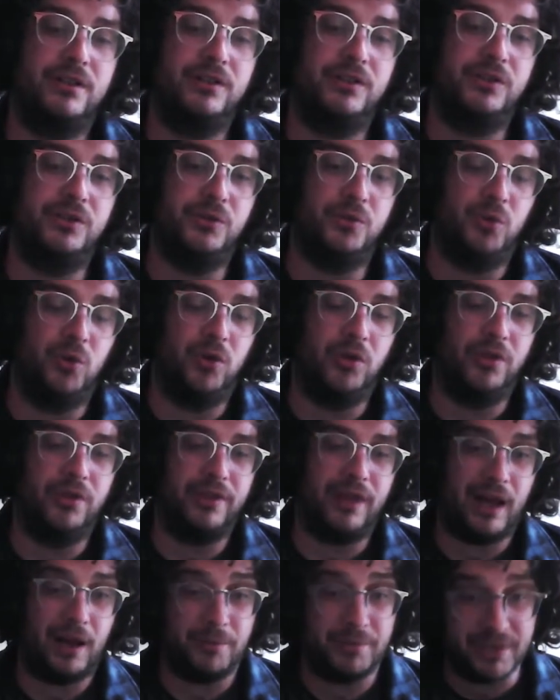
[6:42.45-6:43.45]
you want
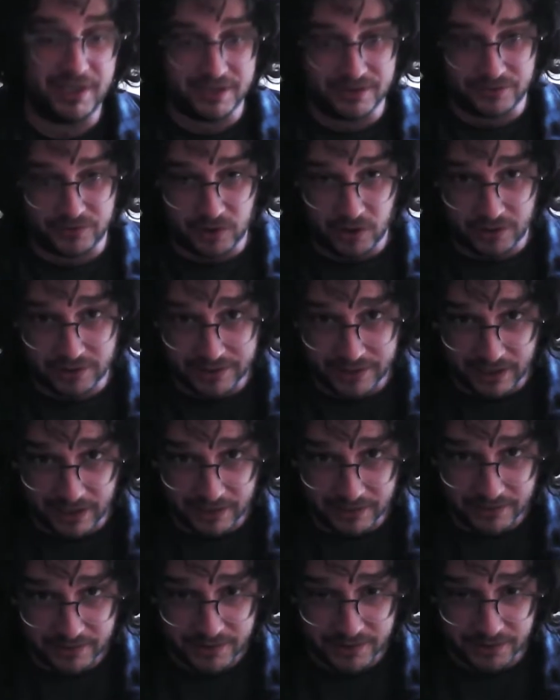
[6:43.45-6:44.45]
that piece of
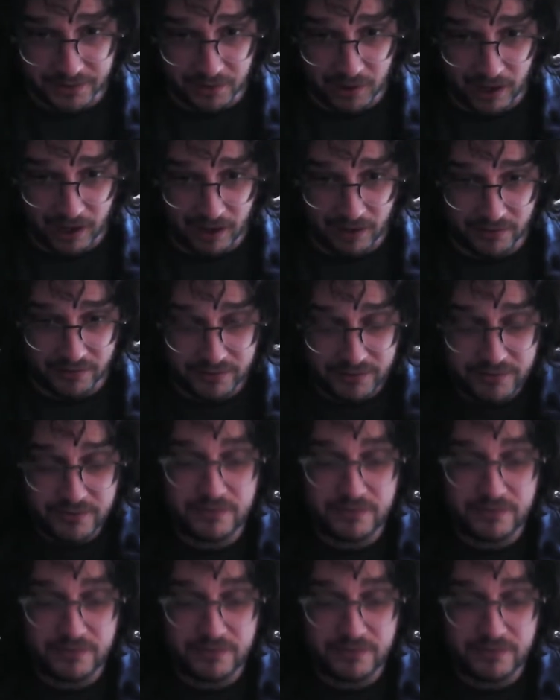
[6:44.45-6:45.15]
content to have